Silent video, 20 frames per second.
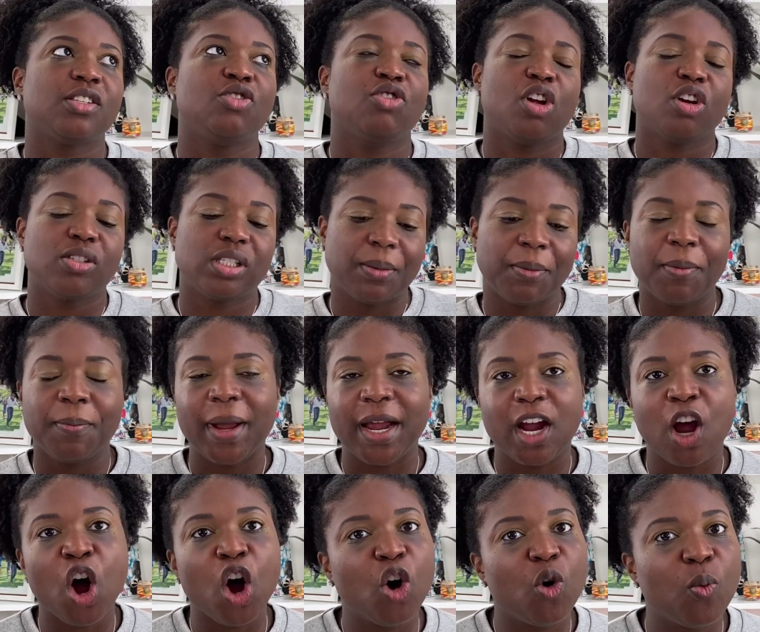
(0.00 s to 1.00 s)
you know, some of my
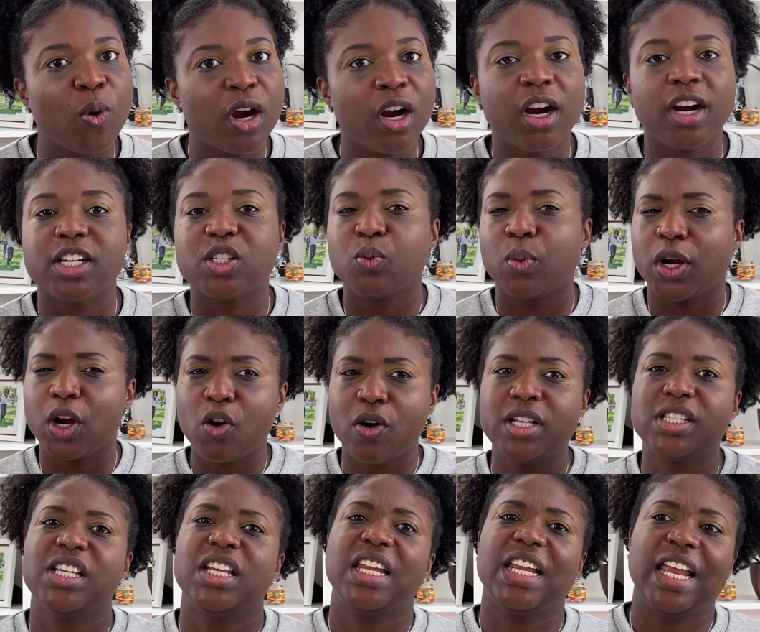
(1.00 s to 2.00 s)
coworkers, we're going
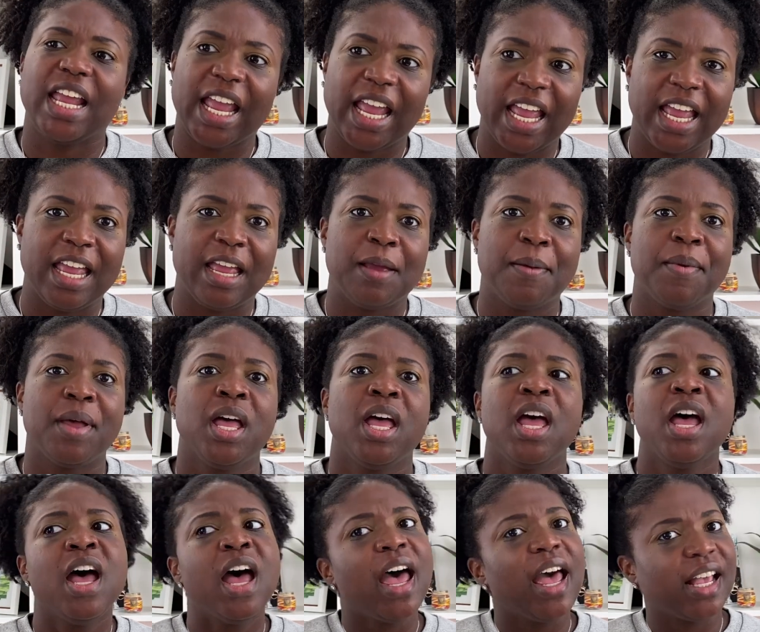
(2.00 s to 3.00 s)
to the game,
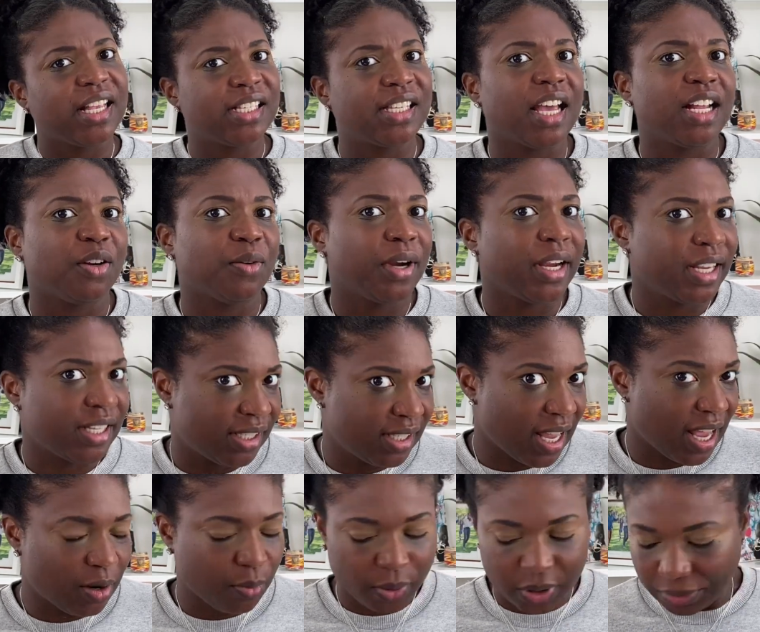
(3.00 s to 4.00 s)
et cetera, et
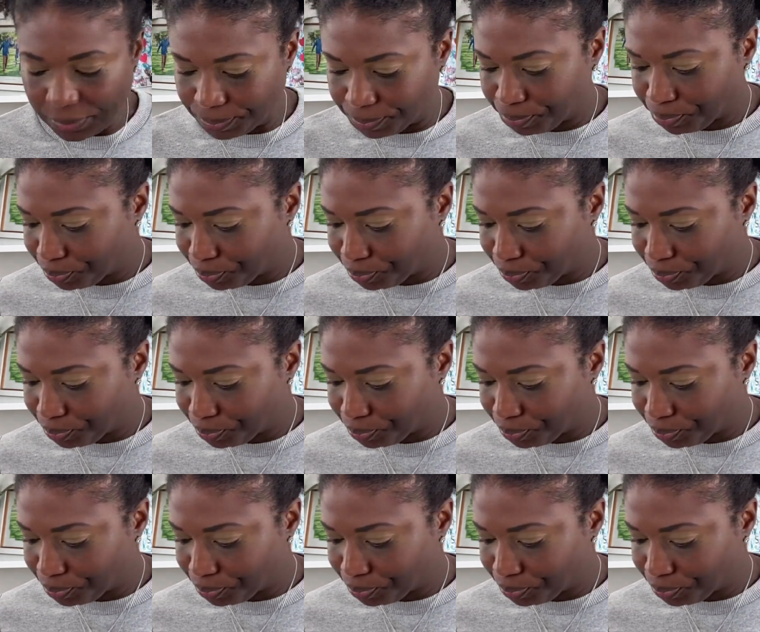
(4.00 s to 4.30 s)
cetera.